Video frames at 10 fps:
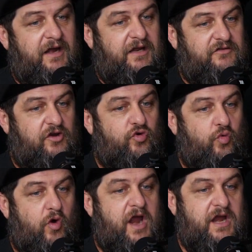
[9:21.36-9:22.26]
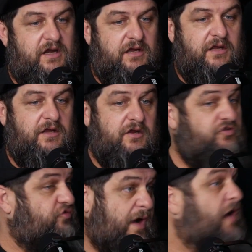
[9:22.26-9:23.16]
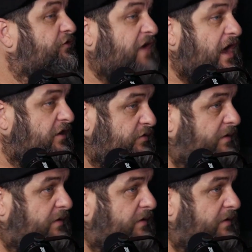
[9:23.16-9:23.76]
is a great drought tolerant